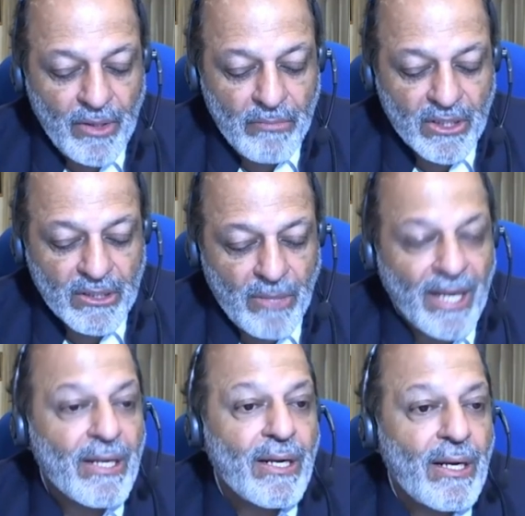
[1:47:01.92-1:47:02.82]
Mr.
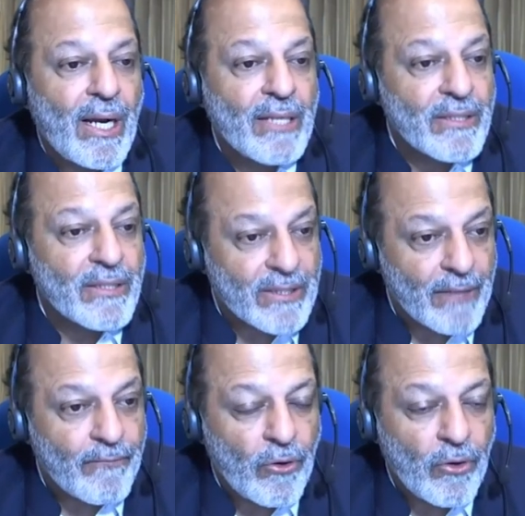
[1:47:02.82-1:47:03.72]
Michael
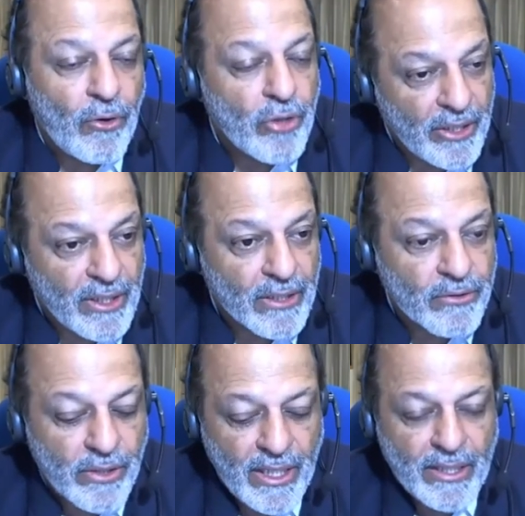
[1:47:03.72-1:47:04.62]
Eisenstadt, for joining us
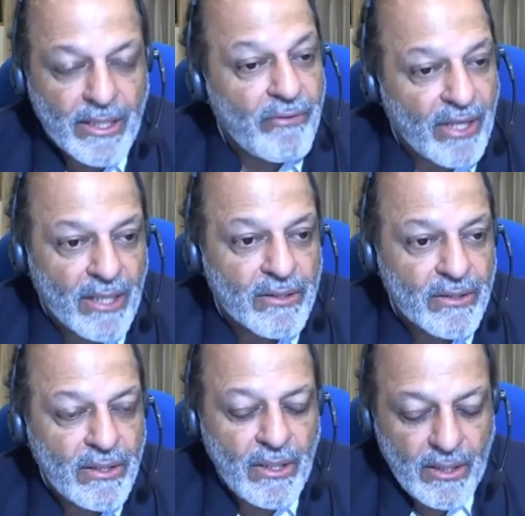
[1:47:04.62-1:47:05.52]
today, giving
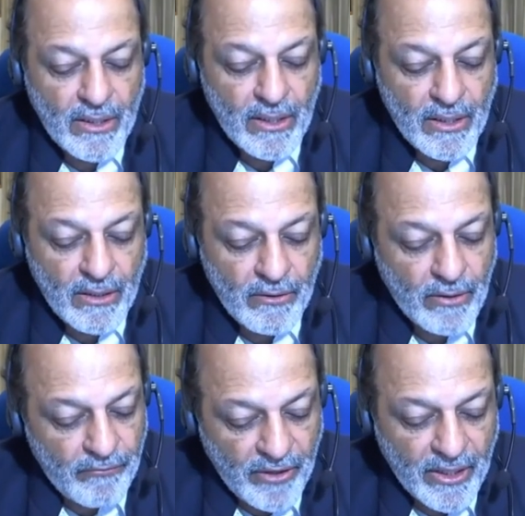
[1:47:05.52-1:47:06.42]
us
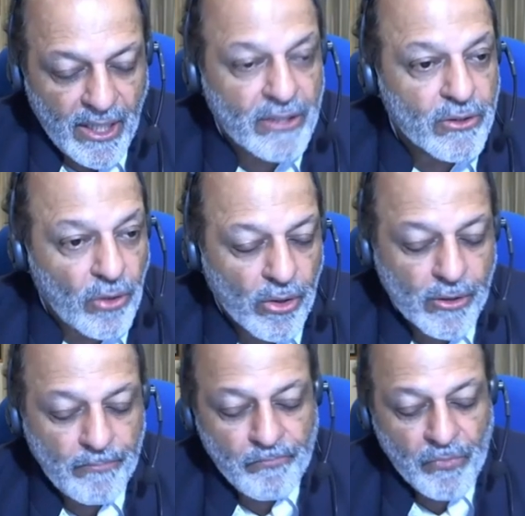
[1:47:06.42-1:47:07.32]
a very nice
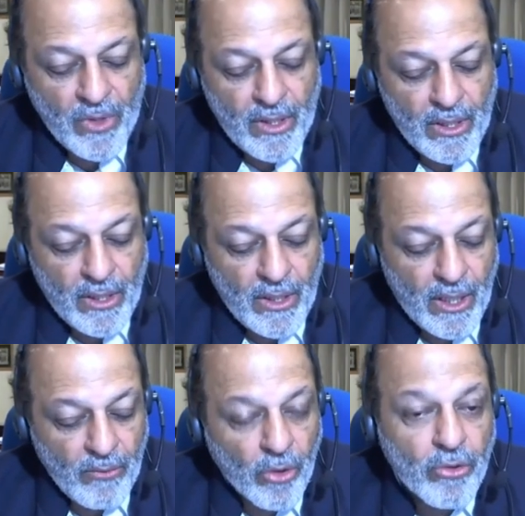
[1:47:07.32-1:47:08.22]
talk.
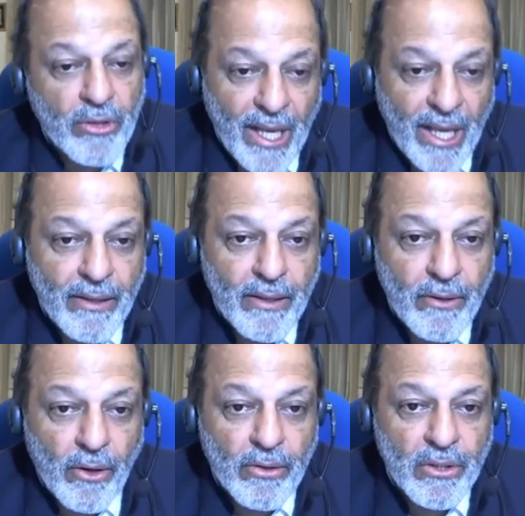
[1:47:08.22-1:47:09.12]
I want to thank
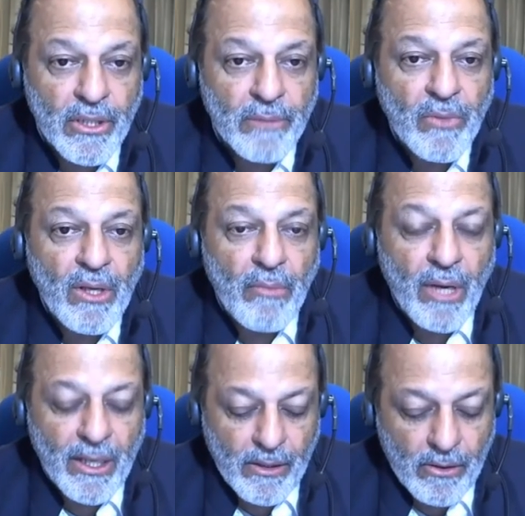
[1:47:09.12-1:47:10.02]
Dr.
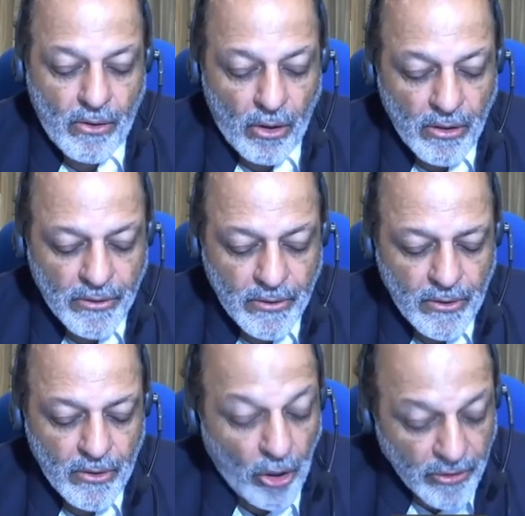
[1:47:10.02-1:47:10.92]
Michael
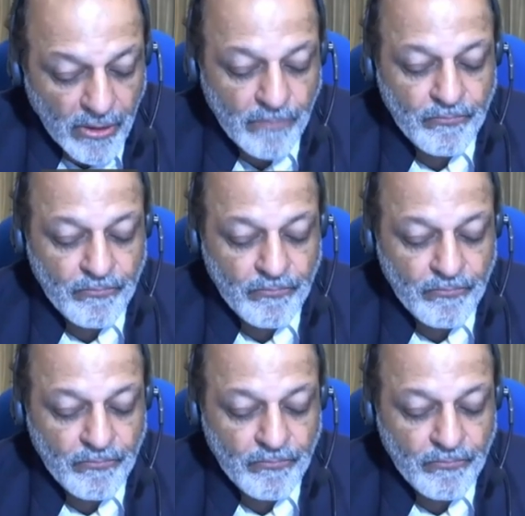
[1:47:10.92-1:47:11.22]
Connell,